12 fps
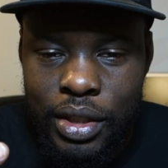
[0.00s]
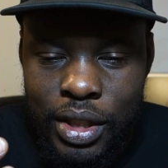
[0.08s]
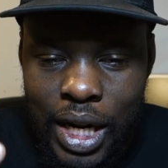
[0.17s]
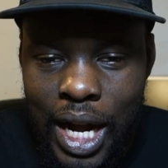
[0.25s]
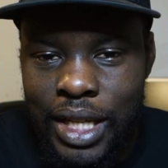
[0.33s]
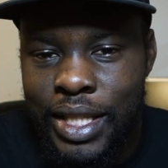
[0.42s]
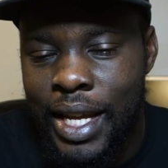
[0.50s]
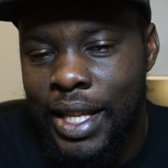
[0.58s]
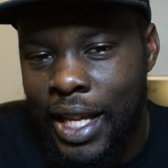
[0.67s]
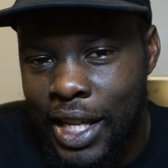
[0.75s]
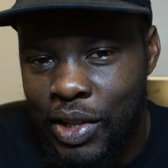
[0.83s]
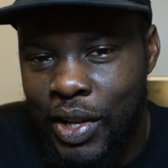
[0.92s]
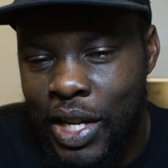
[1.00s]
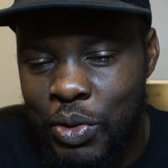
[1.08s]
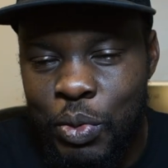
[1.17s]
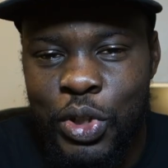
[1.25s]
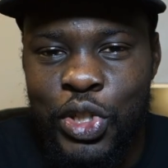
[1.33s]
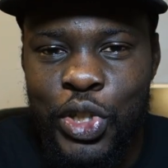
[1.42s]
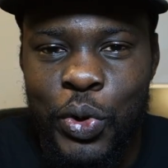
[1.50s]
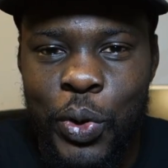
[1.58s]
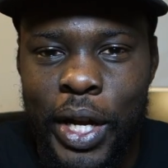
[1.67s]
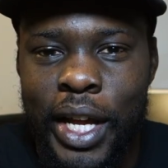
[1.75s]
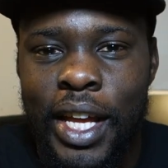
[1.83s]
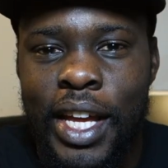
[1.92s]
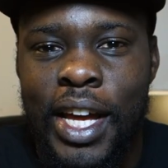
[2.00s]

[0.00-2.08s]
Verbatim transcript: content that you guys will enjoy.